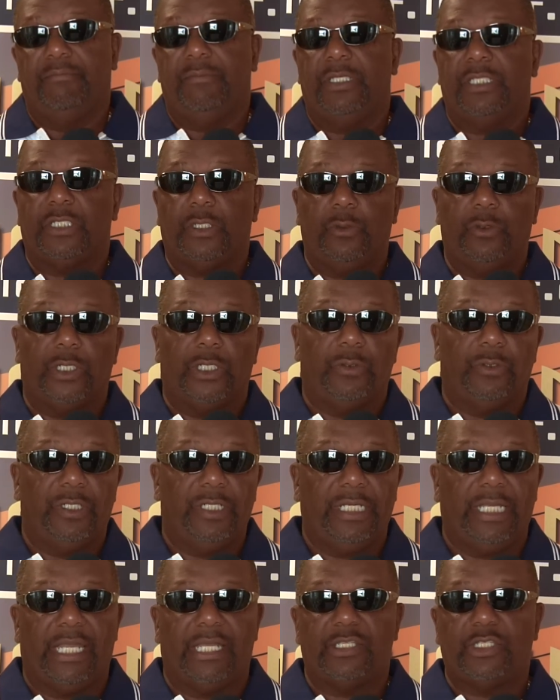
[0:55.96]
He's a
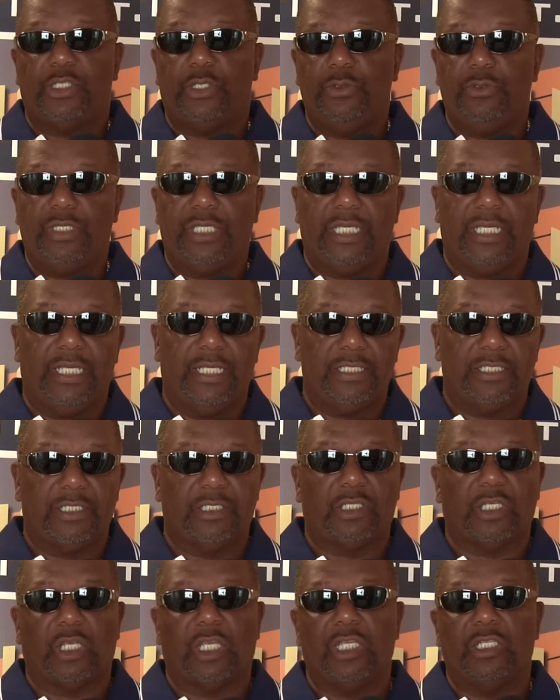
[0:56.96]
widower. He has 2 kids.
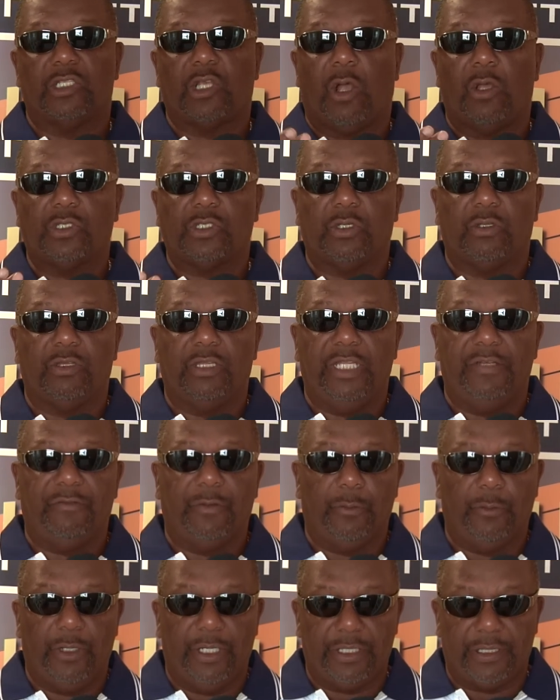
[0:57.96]
He's also
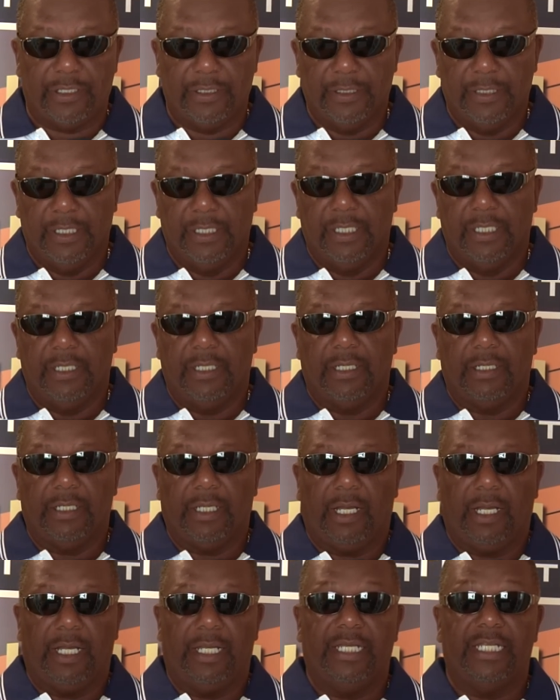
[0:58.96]
living with
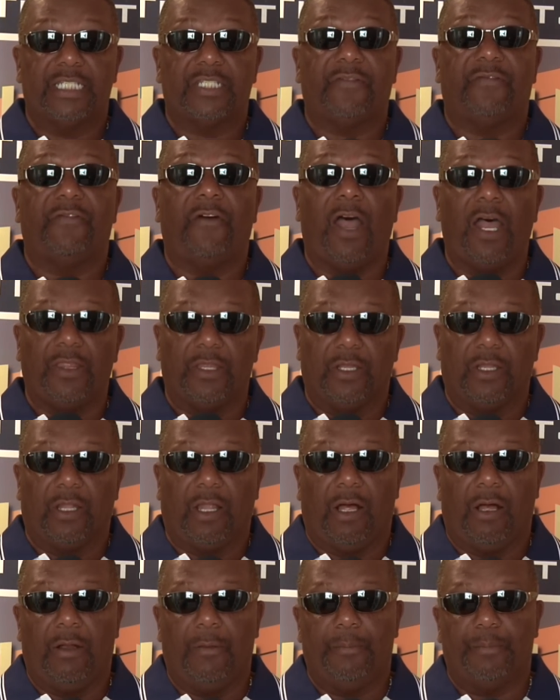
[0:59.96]
his
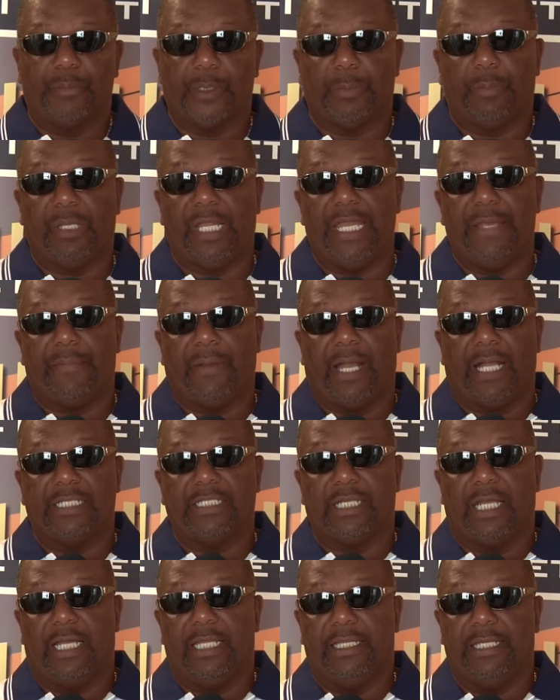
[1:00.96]
father-in-law, played by
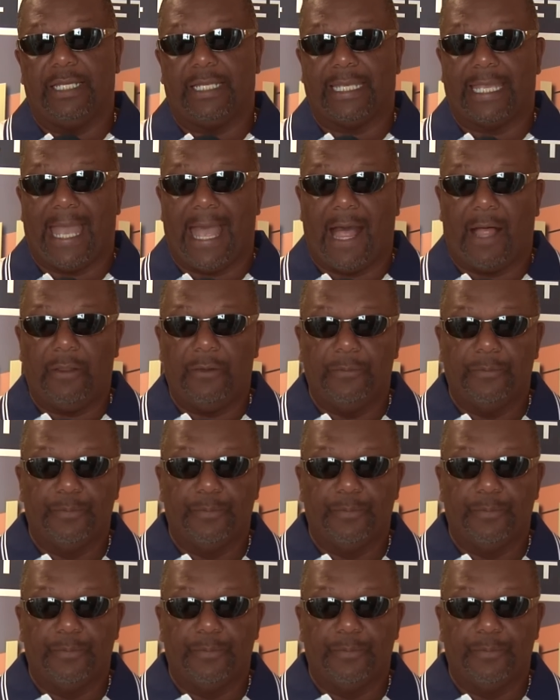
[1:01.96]
John Lithgow.